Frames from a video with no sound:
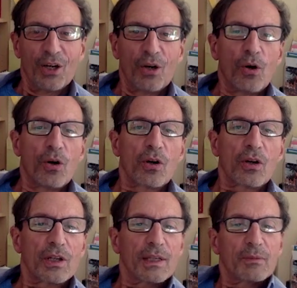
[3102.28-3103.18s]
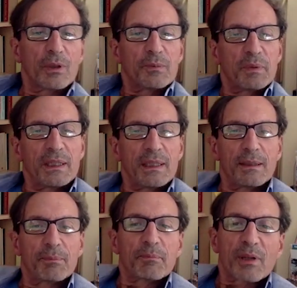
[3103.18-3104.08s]
or it would be
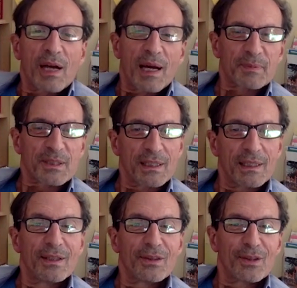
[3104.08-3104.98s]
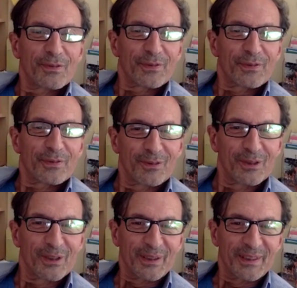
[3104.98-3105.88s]
perhaps in the fertile
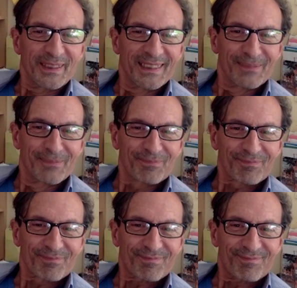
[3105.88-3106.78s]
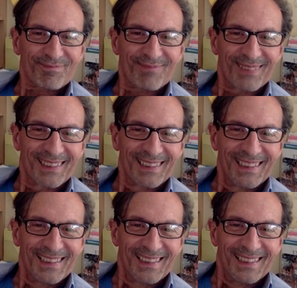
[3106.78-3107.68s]
void. Yeah.
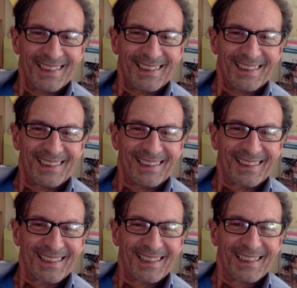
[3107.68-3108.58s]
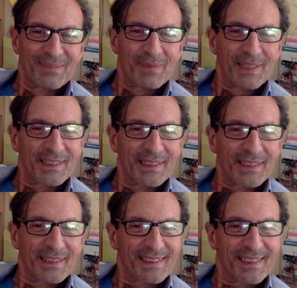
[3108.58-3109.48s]
uh, in
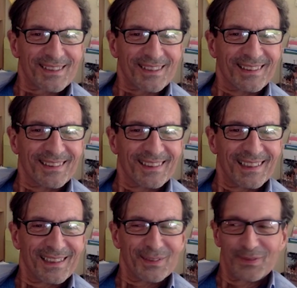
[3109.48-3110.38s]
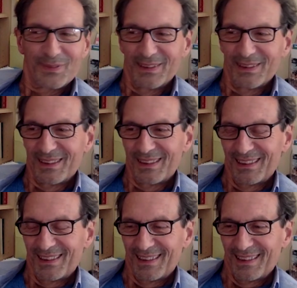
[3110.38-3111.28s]
meditation, I
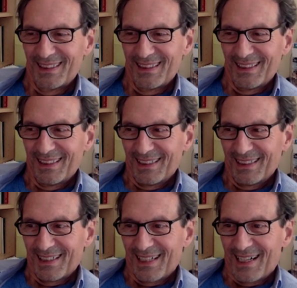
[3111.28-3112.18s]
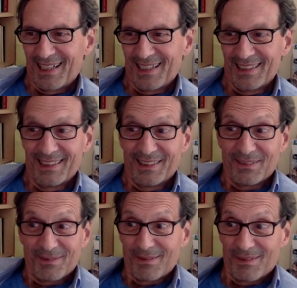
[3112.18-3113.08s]
feel I, uh,
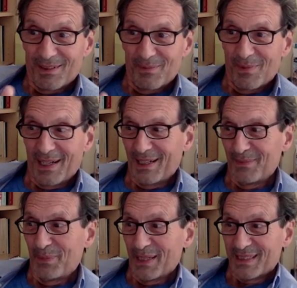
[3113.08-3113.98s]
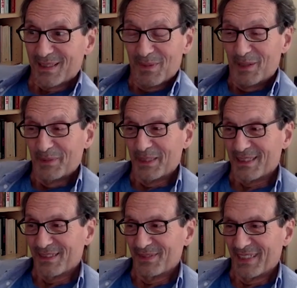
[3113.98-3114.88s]
in my best moments
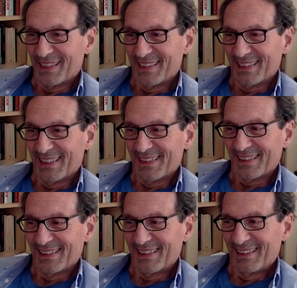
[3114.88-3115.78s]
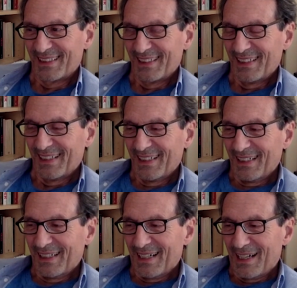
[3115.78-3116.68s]
of meditation,
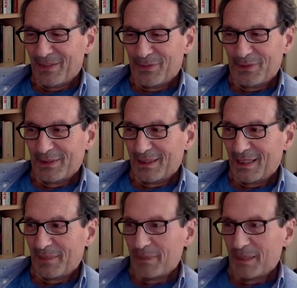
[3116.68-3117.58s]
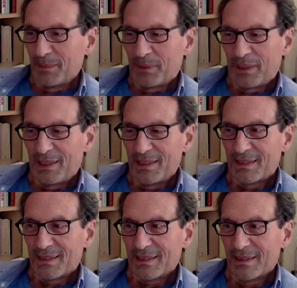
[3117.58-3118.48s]
I feel I'm in a
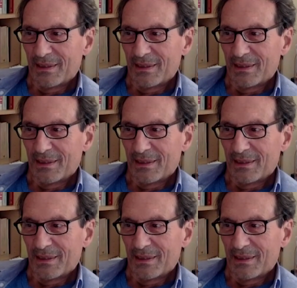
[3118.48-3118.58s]
place